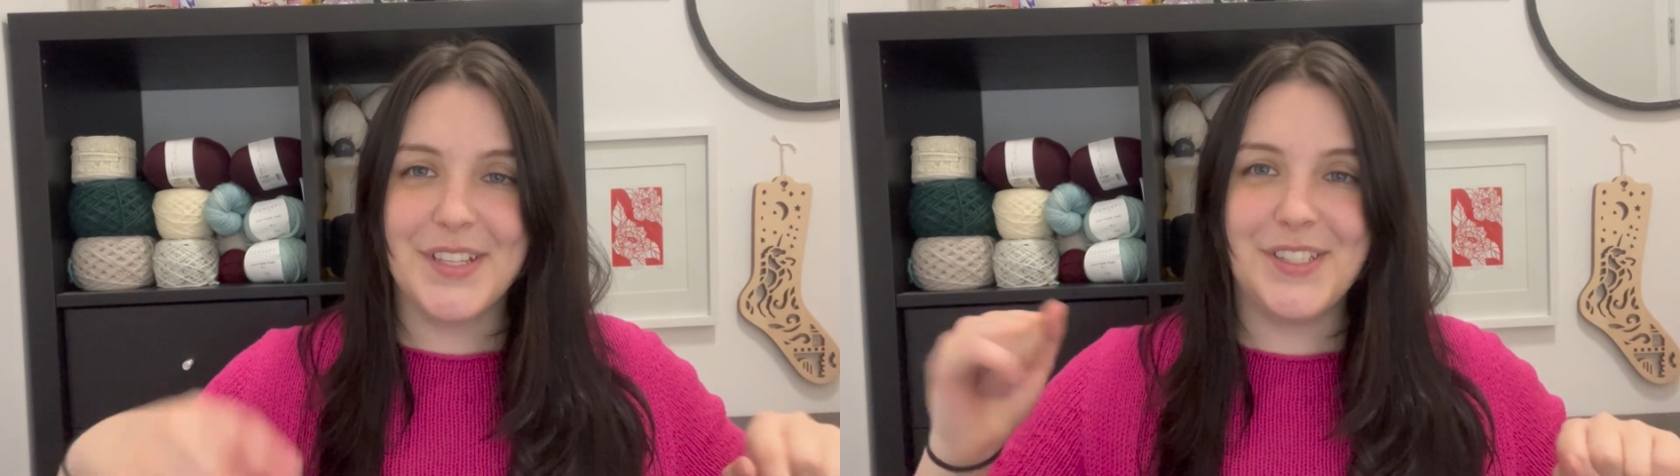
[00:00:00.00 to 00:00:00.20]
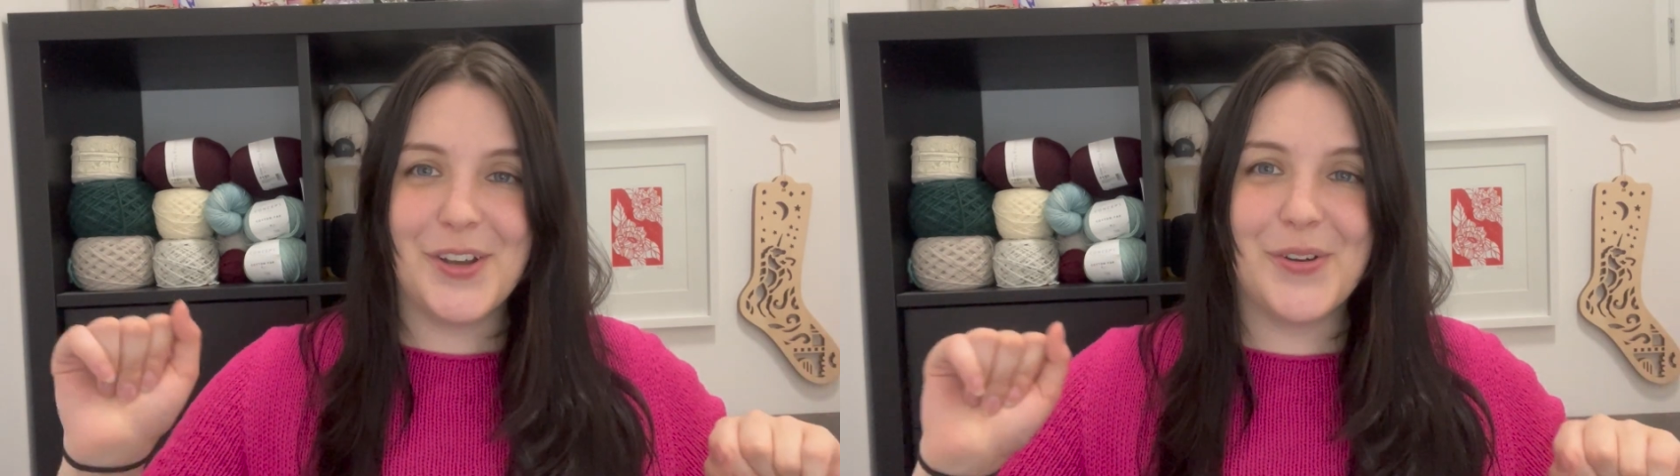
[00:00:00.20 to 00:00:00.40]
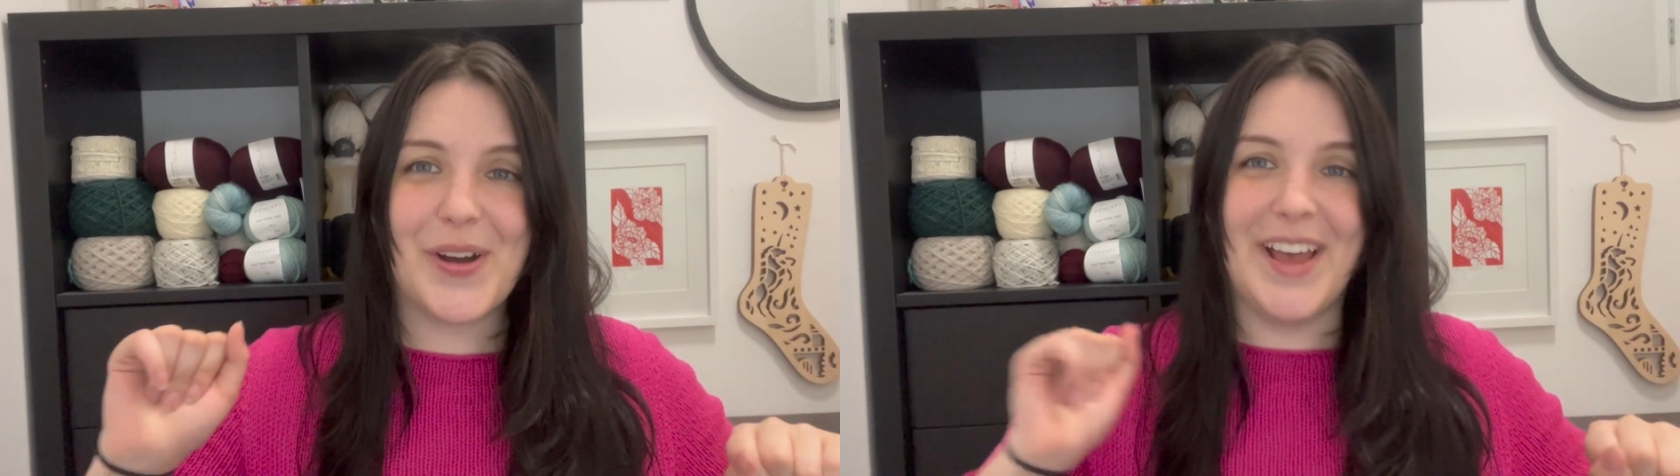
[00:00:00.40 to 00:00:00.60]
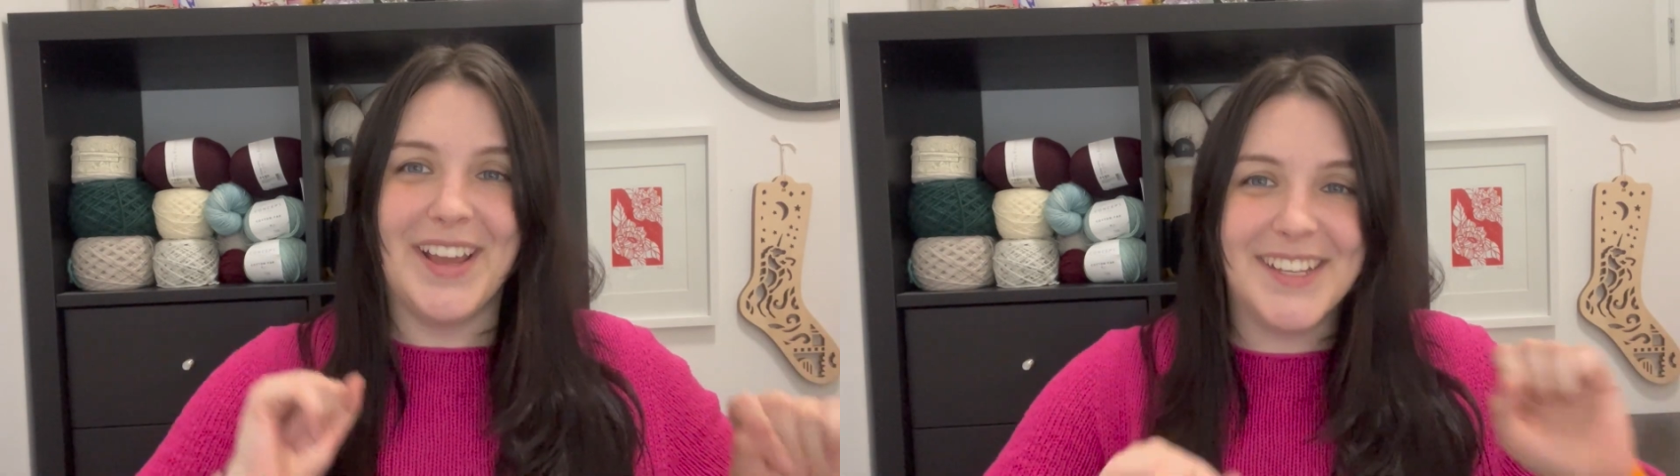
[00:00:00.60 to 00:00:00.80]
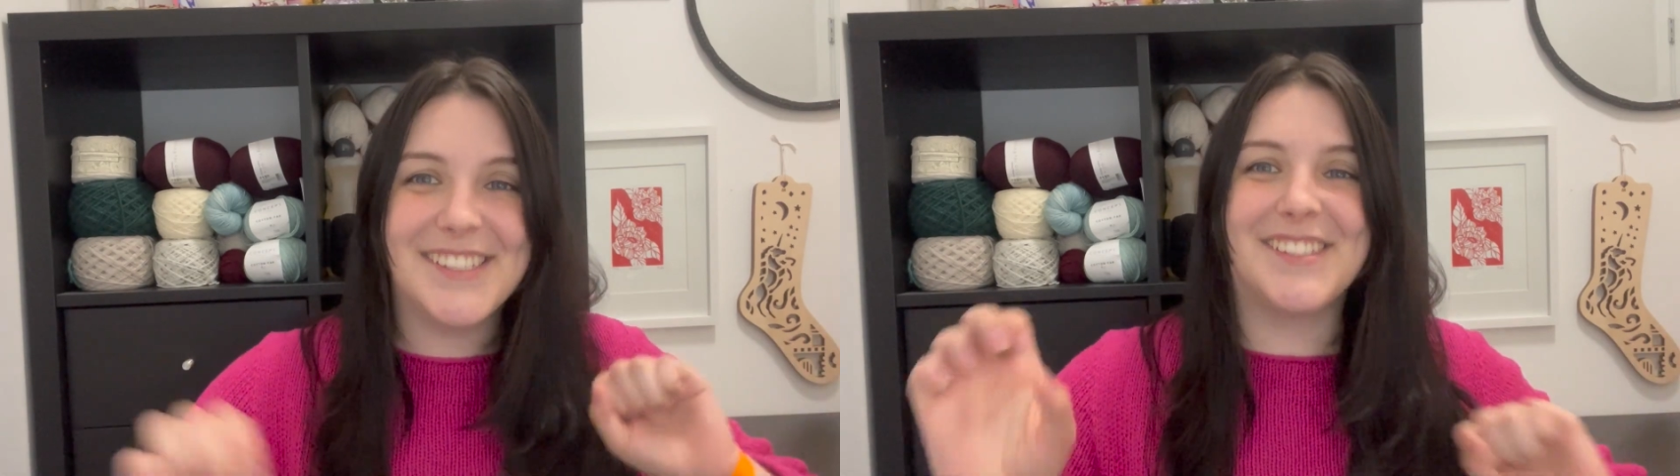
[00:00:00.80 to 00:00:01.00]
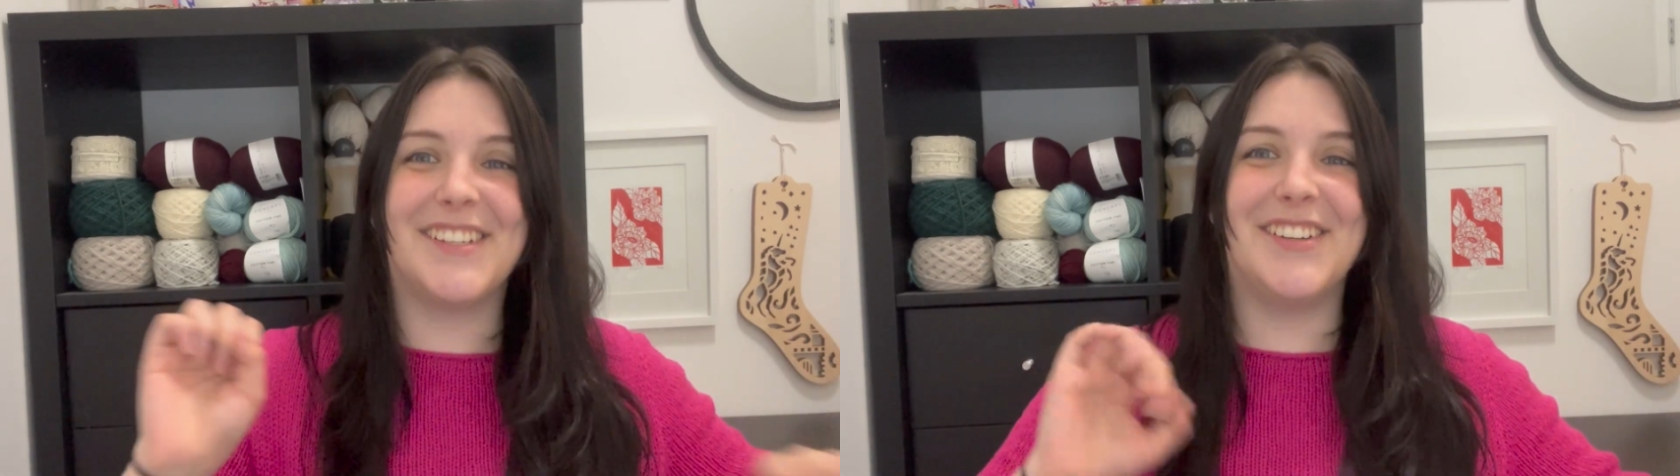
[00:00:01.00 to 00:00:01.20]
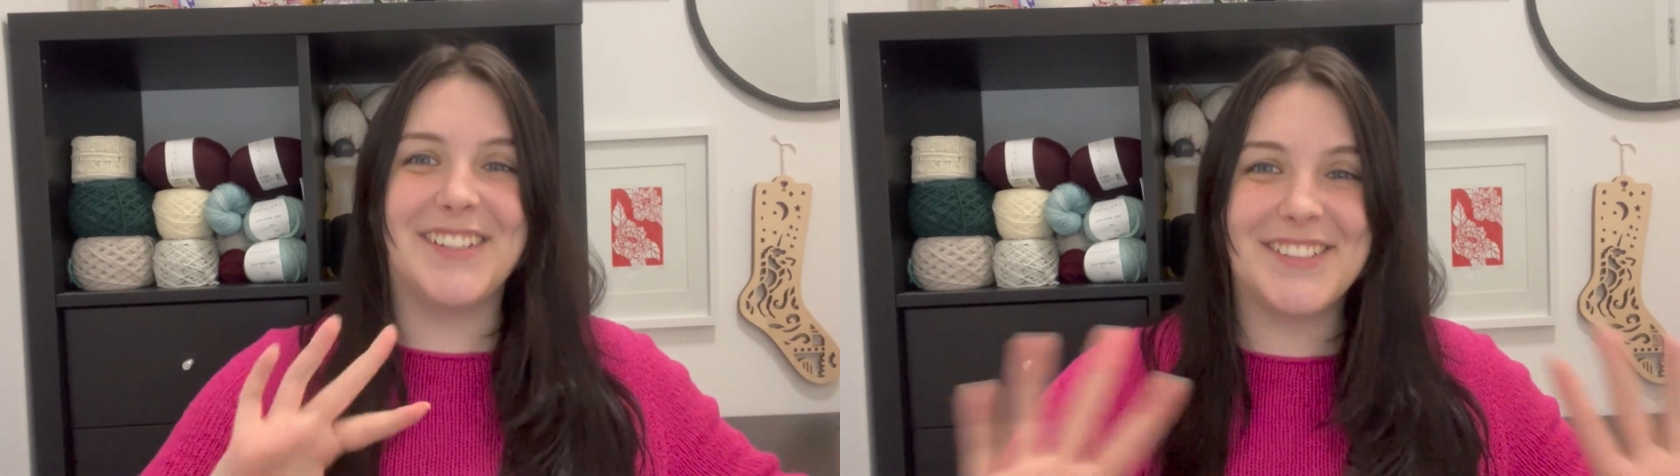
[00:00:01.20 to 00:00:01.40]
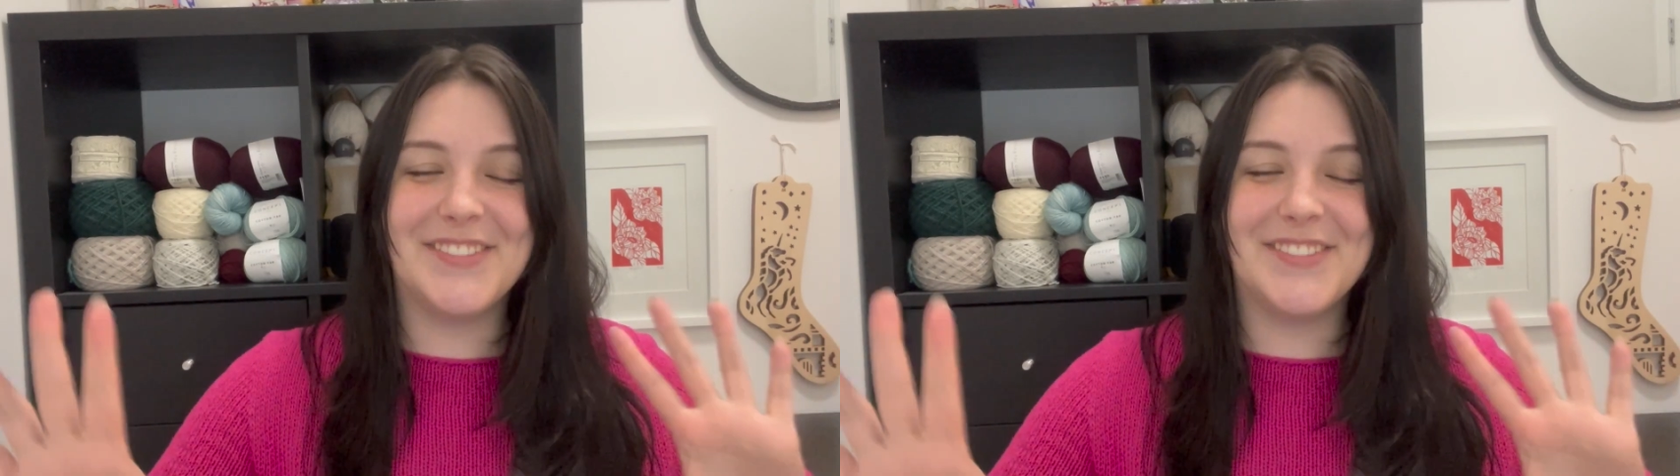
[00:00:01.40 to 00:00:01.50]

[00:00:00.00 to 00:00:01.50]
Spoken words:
So I started